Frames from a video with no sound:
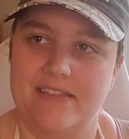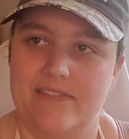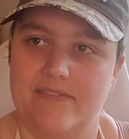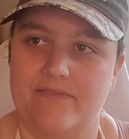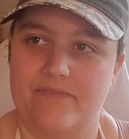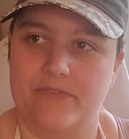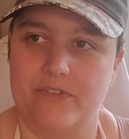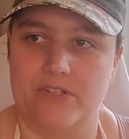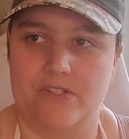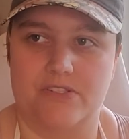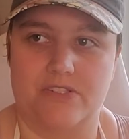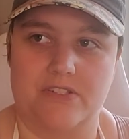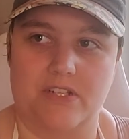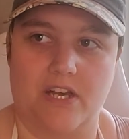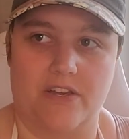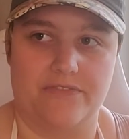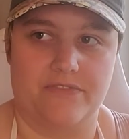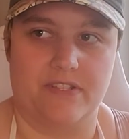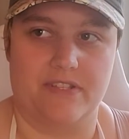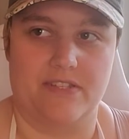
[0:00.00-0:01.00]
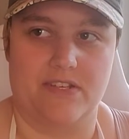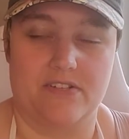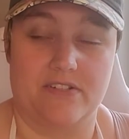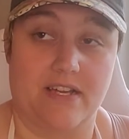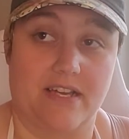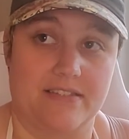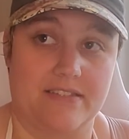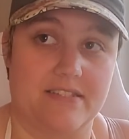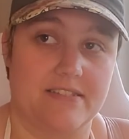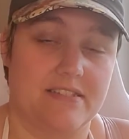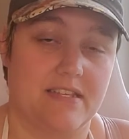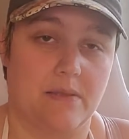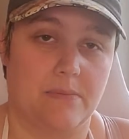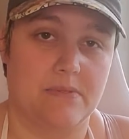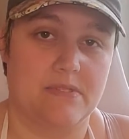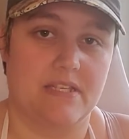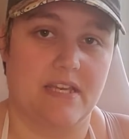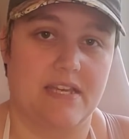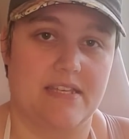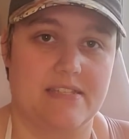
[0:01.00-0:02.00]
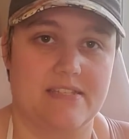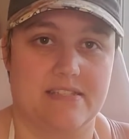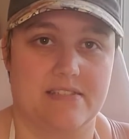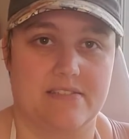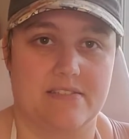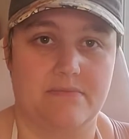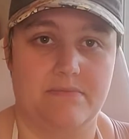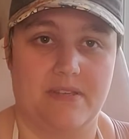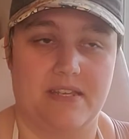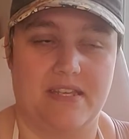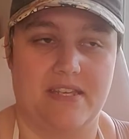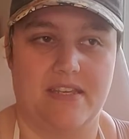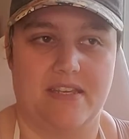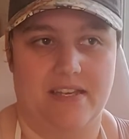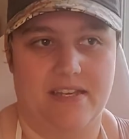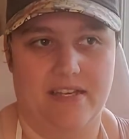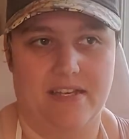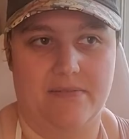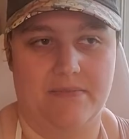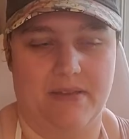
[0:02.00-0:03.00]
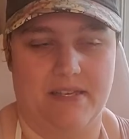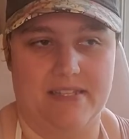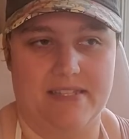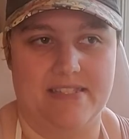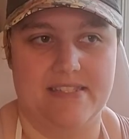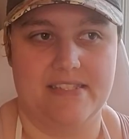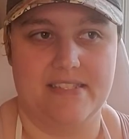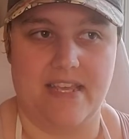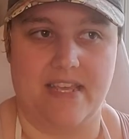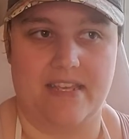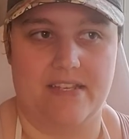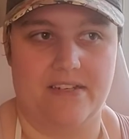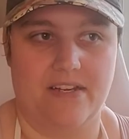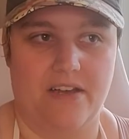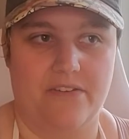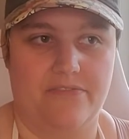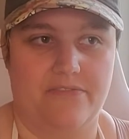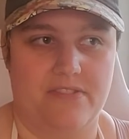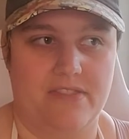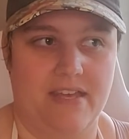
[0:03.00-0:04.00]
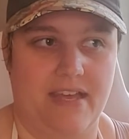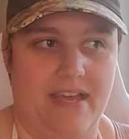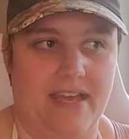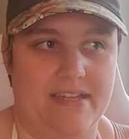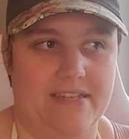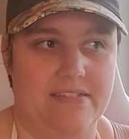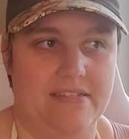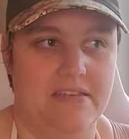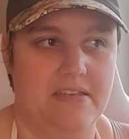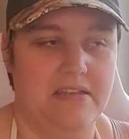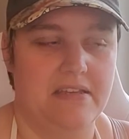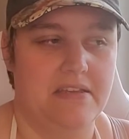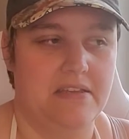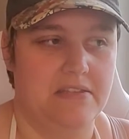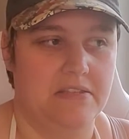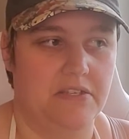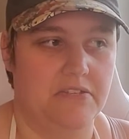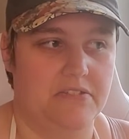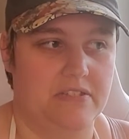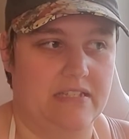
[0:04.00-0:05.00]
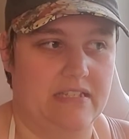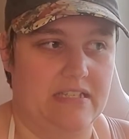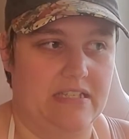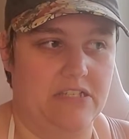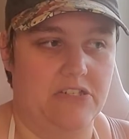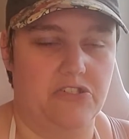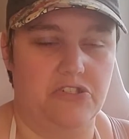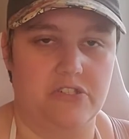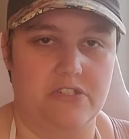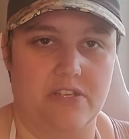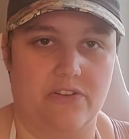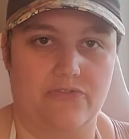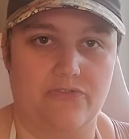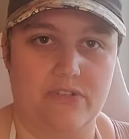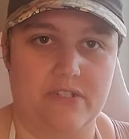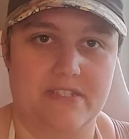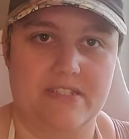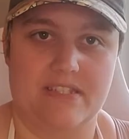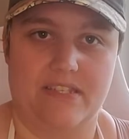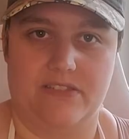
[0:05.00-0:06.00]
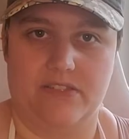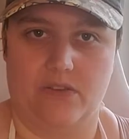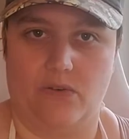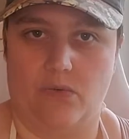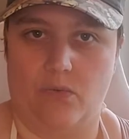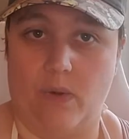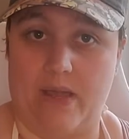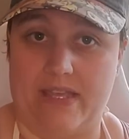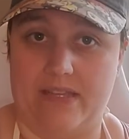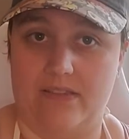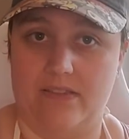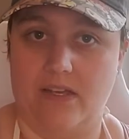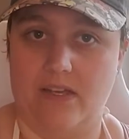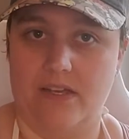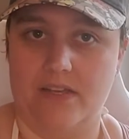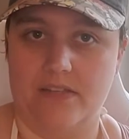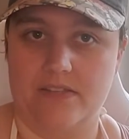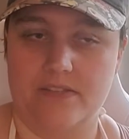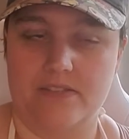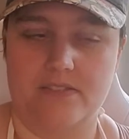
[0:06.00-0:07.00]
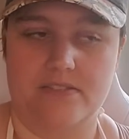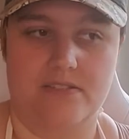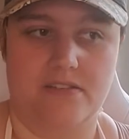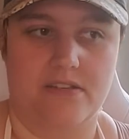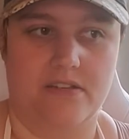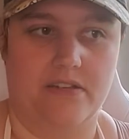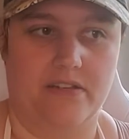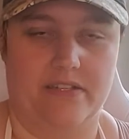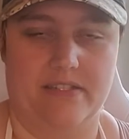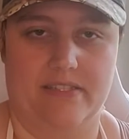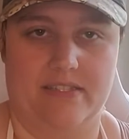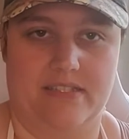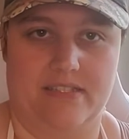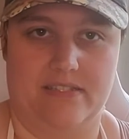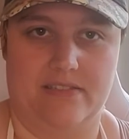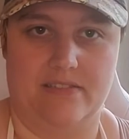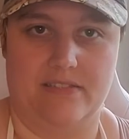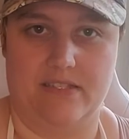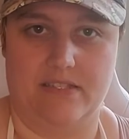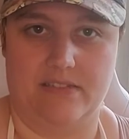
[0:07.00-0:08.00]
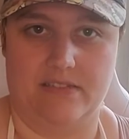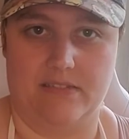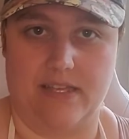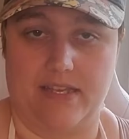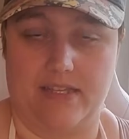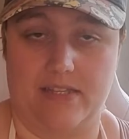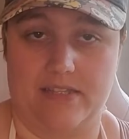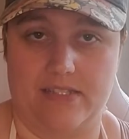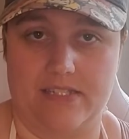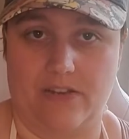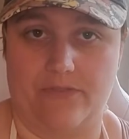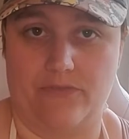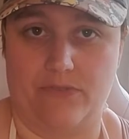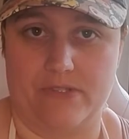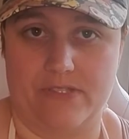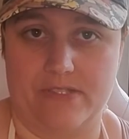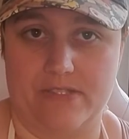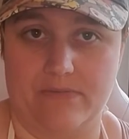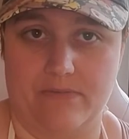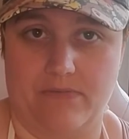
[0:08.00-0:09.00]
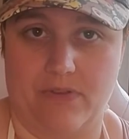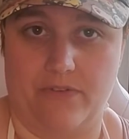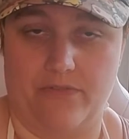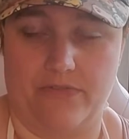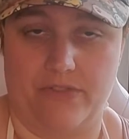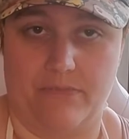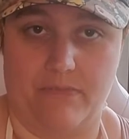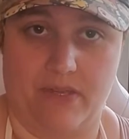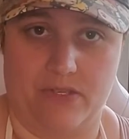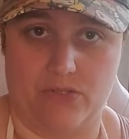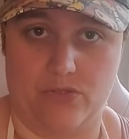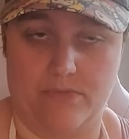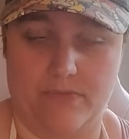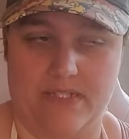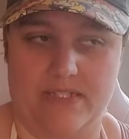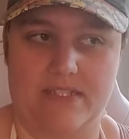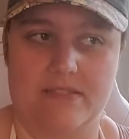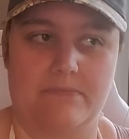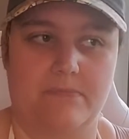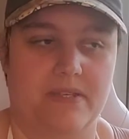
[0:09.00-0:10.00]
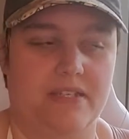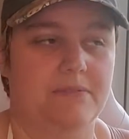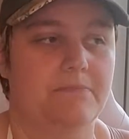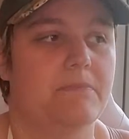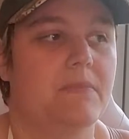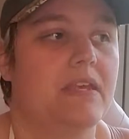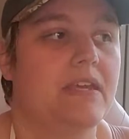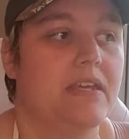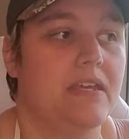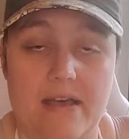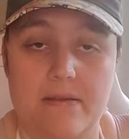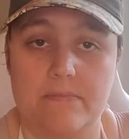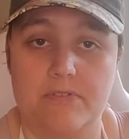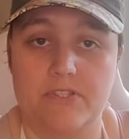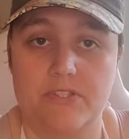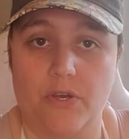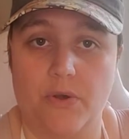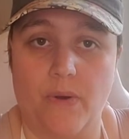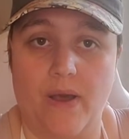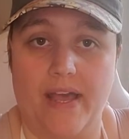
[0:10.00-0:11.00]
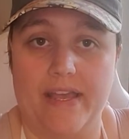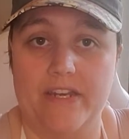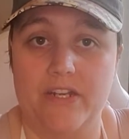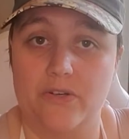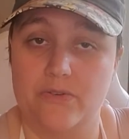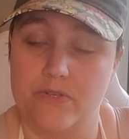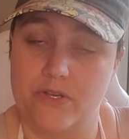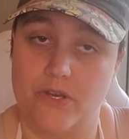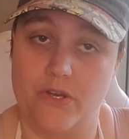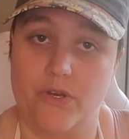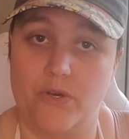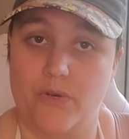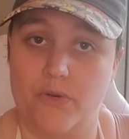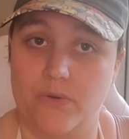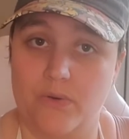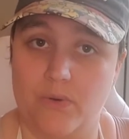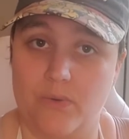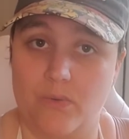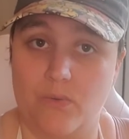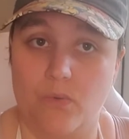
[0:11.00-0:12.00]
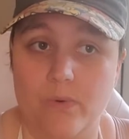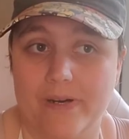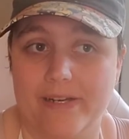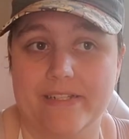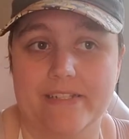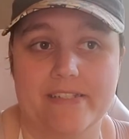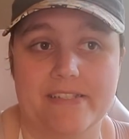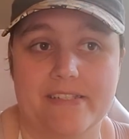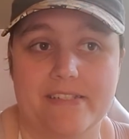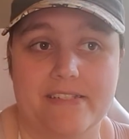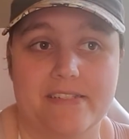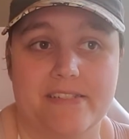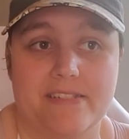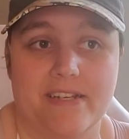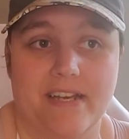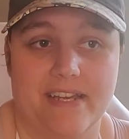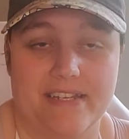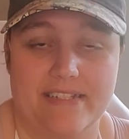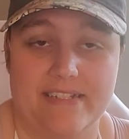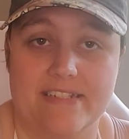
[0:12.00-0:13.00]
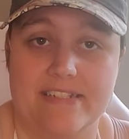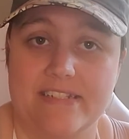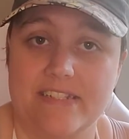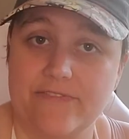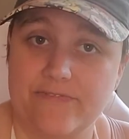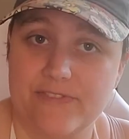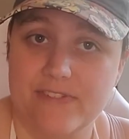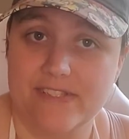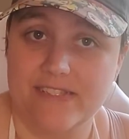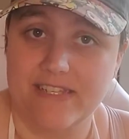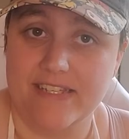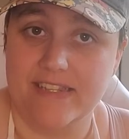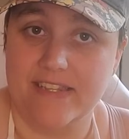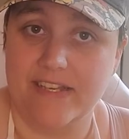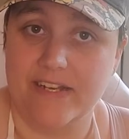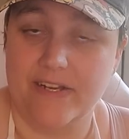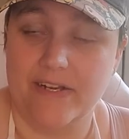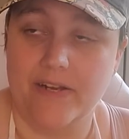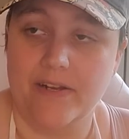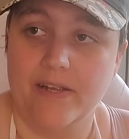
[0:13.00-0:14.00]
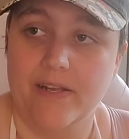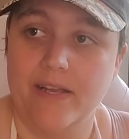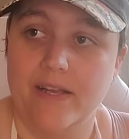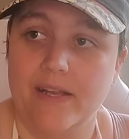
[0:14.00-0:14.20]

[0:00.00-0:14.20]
First off, that they're not the same size to me, and second off, that there's an inch difference in the weight loss, or in the like difference of the measurements. But so I don't know what I did differently there.